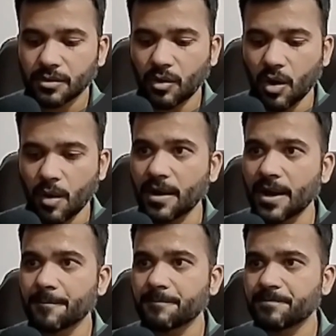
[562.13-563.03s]
comma,
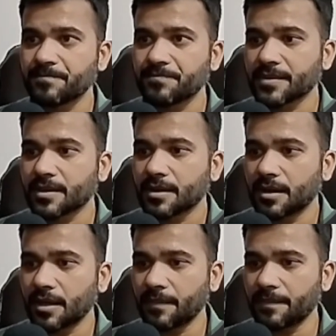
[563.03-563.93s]

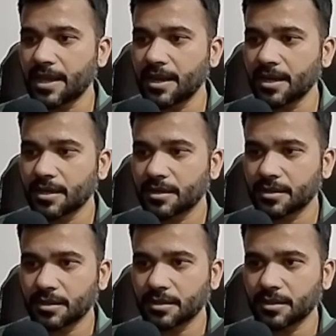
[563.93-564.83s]
and then
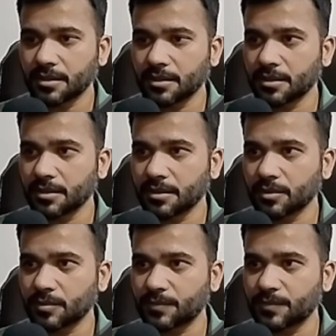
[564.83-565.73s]

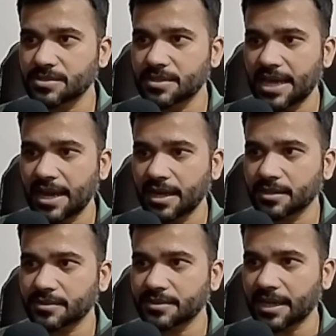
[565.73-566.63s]
what was that,
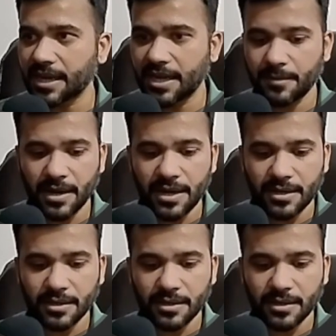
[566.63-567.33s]
second name, right?